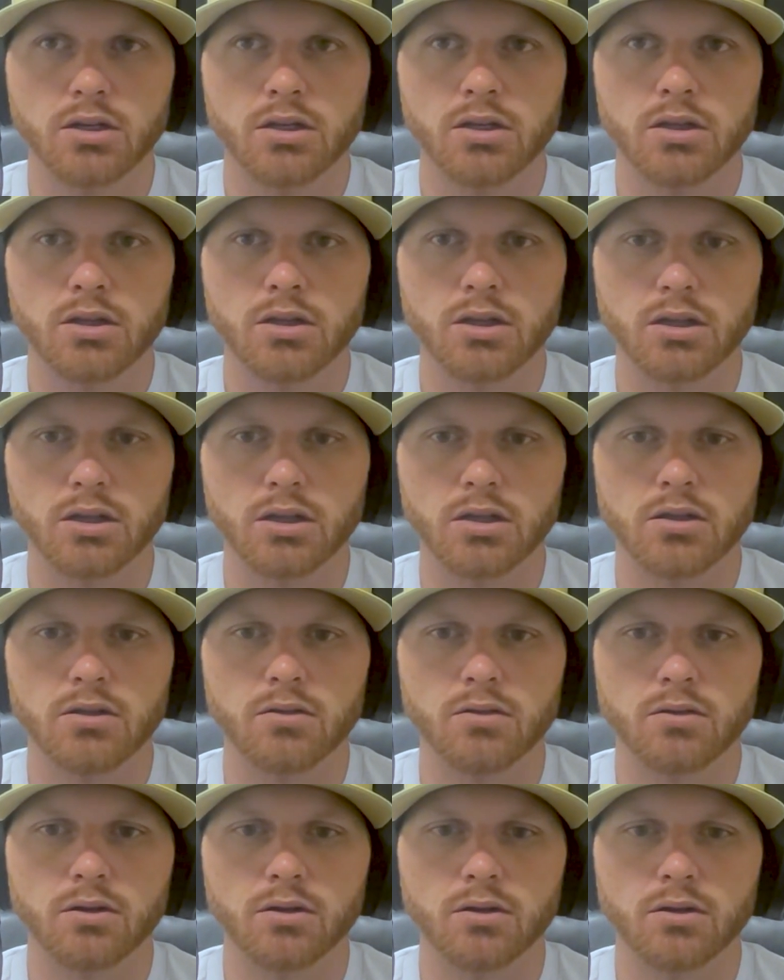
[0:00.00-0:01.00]

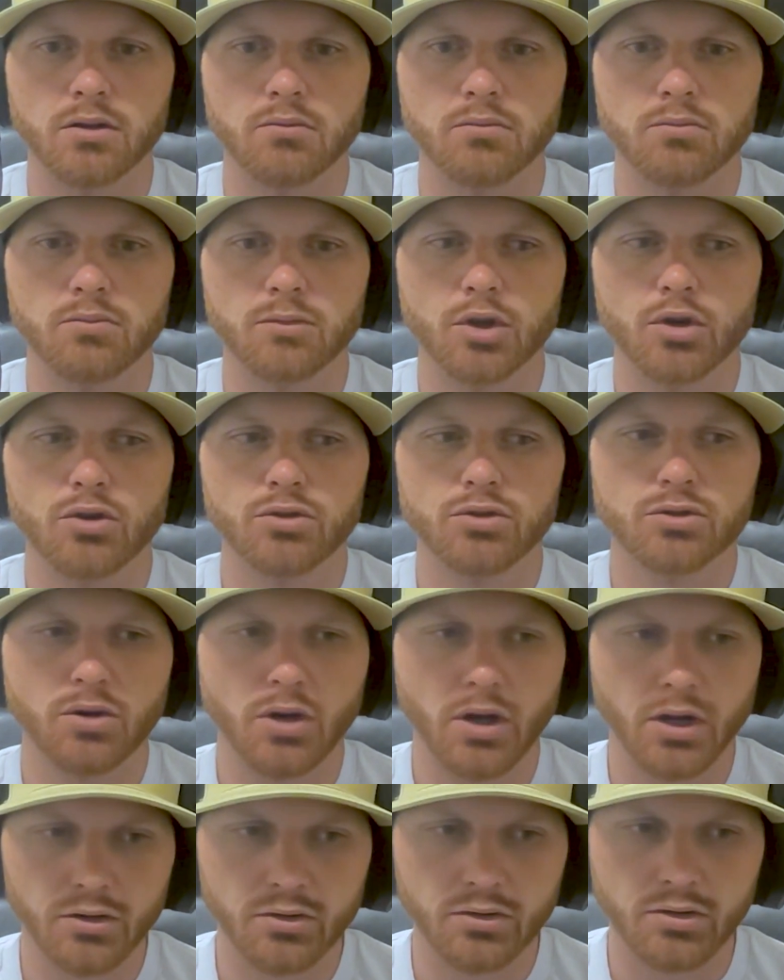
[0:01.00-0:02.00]
the
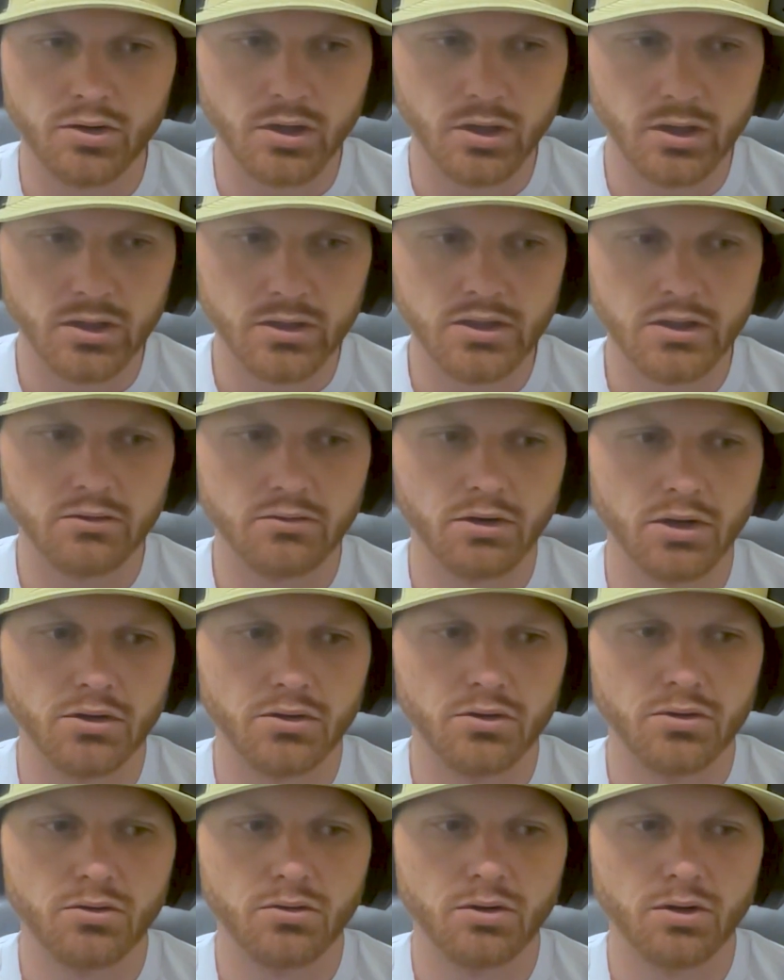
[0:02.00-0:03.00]
ghostwriter, the content writer
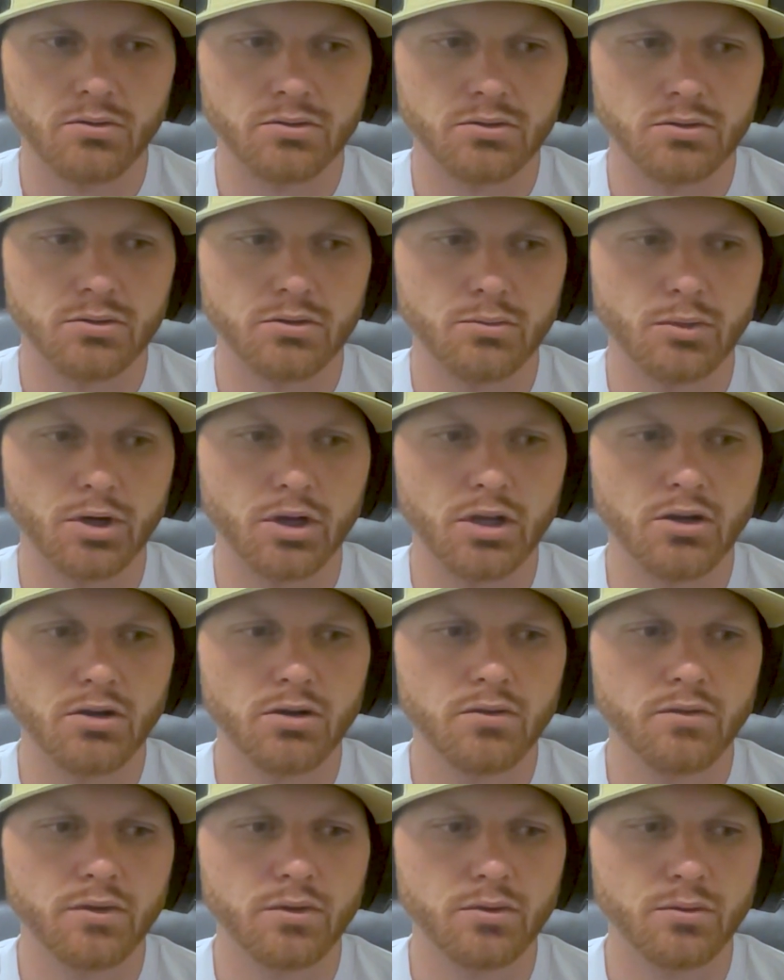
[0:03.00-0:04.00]
who I was doing my
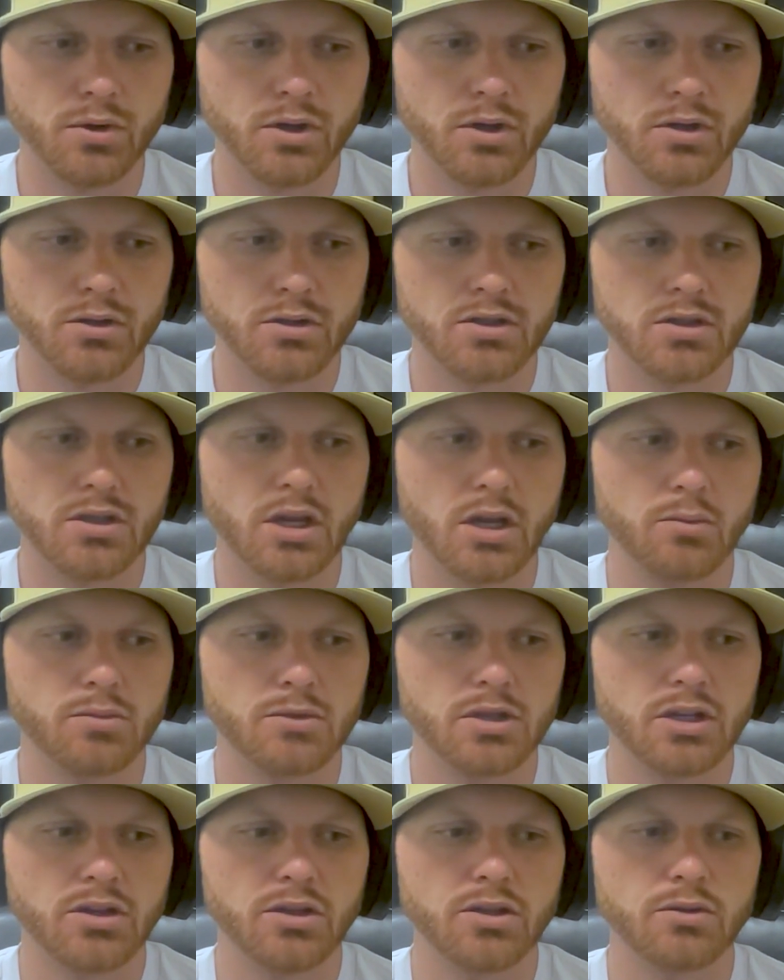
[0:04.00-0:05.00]
interview with, just kept
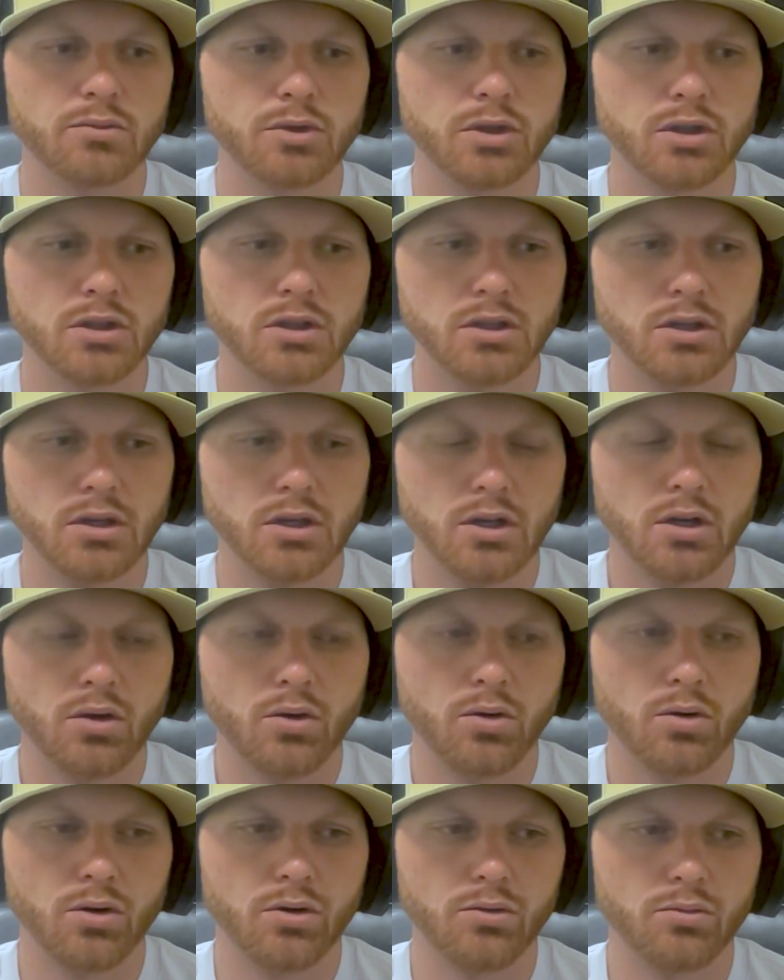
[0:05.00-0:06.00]
telling me
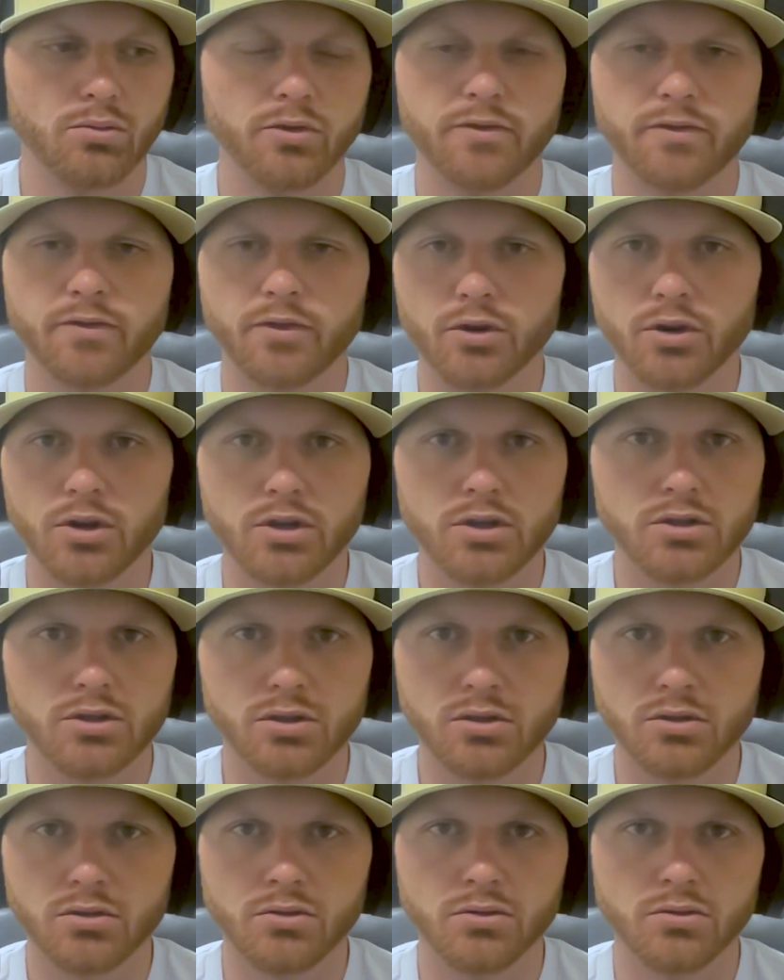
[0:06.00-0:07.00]
or referring
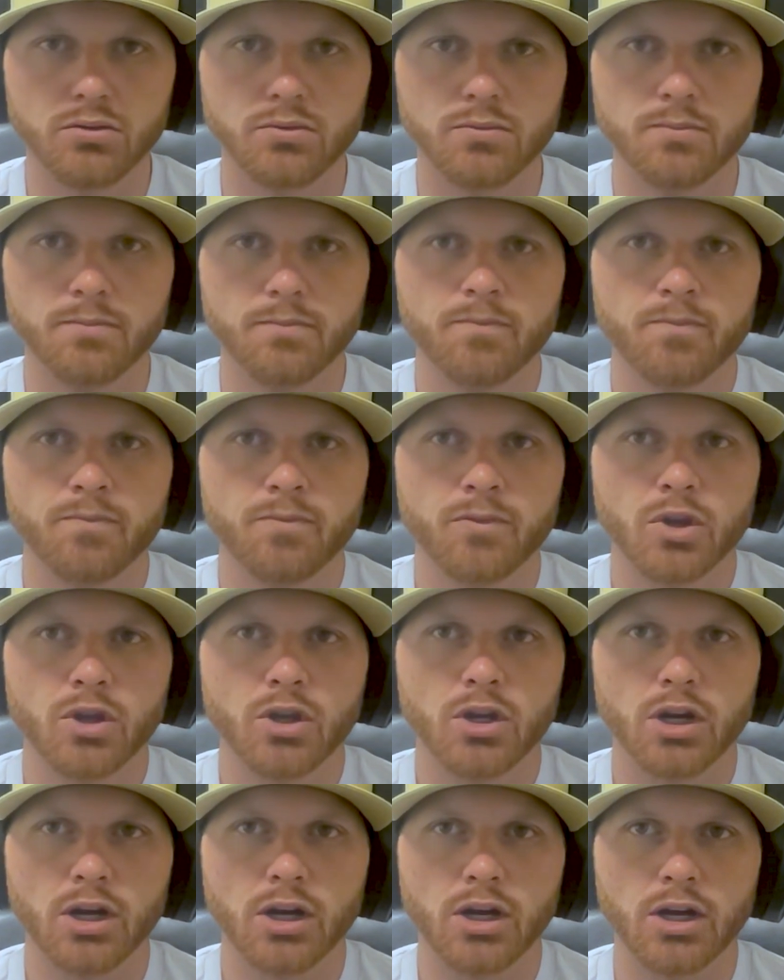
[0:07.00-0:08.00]
to
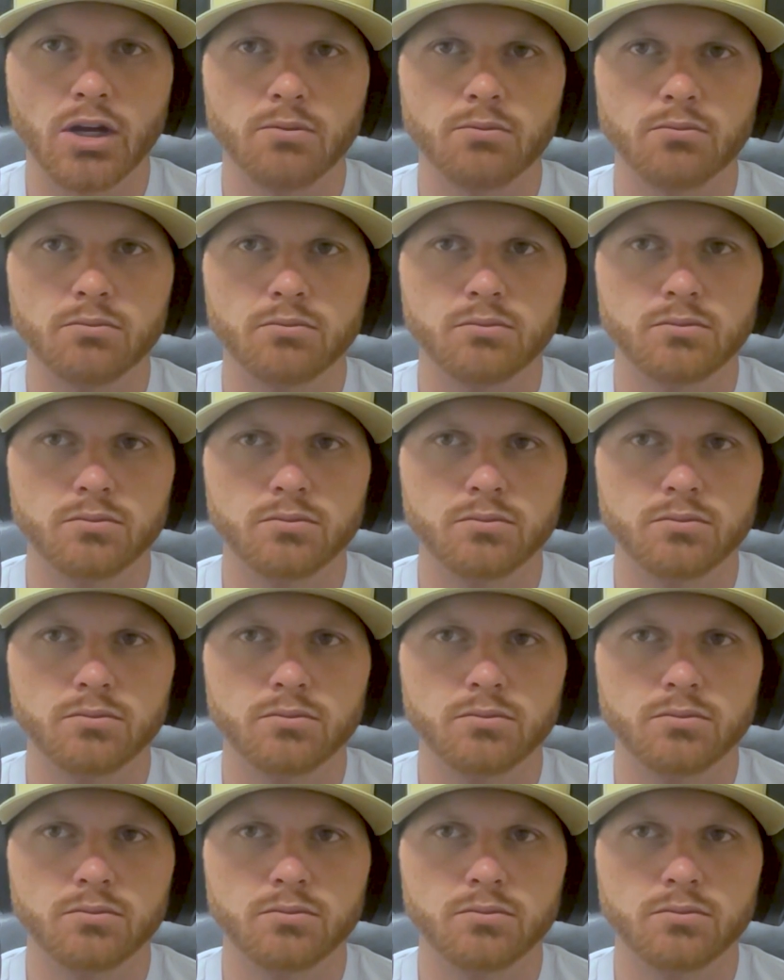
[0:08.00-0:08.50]
um,